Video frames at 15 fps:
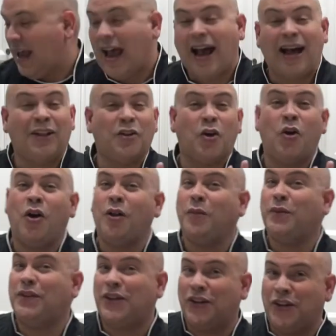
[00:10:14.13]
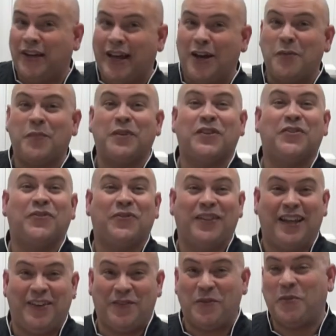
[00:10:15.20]
Alcohol will cook out, but the
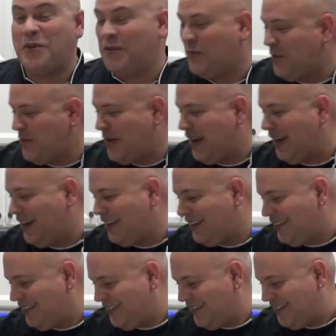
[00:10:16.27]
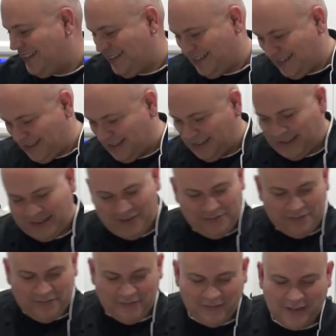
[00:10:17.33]
flavor will remain.
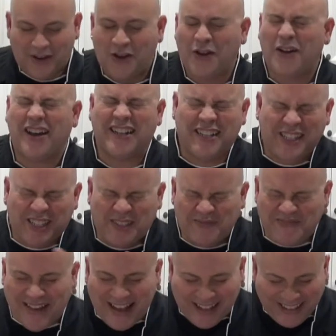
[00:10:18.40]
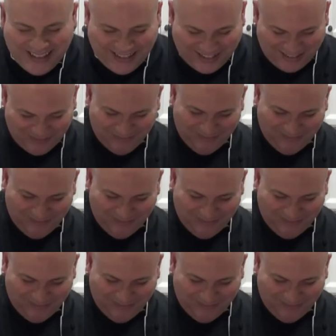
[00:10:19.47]
Oh, I can smell it.